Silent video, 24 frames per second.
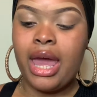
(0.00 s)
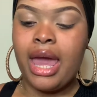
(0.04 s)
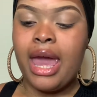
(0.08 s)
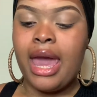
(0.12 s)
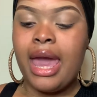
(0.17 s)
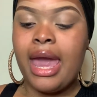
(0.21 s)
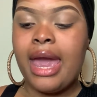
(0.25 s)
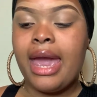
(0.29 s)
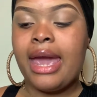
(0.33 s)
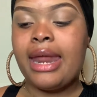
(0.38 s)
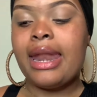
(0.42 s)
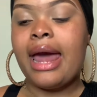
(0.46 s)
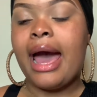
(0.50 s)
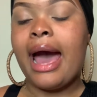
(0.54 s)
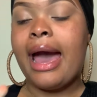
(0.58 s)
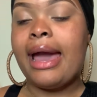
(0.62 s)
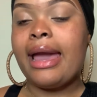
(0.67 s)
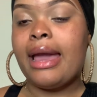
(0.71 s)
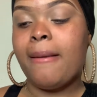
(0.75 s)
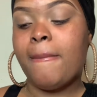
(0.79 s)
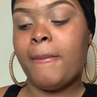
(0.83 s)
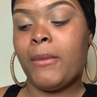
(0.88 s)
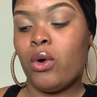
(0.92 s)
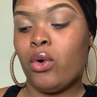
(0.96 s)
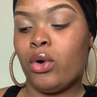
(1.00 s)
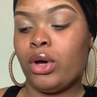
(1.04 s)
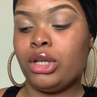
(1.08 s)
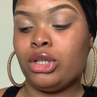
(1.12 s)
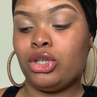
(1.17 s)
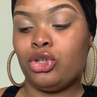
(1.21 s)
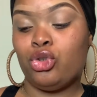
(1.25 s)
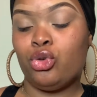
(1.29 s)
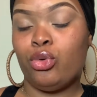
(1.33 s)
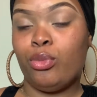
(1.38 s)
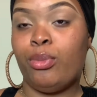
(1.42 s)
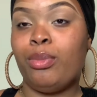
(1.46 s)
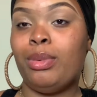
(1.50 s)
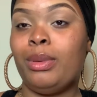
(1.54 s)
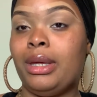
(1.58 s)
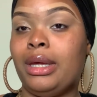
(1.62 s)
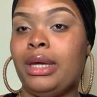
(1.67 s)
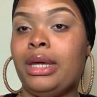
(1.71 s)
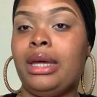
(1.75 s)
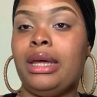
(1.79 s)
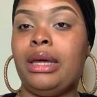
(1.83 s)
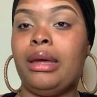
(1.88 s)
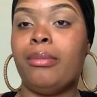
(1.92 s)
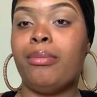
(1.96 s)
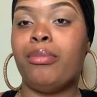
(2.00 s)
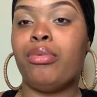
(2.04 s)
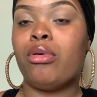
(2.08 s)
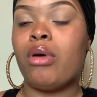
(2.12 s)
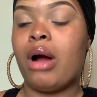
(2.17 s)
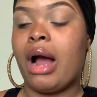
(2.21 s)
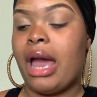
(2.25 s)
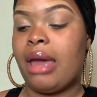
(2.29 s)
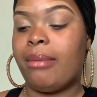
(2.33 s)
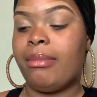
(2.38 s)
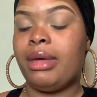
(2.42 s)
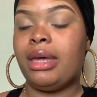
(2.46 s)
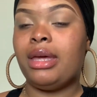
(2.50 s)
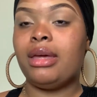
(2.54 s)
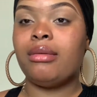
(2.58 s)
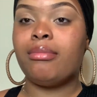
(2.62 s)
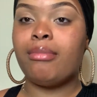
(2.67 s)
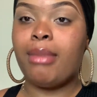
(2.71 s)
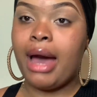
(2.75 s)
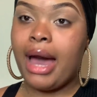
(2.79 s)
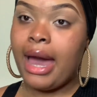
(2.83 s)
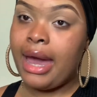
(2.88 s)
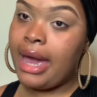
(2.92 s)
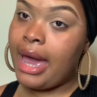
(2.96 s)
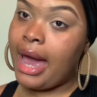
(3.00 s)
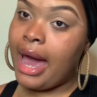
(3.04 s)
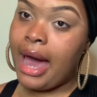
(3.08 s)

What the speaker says: and I am going to be priming my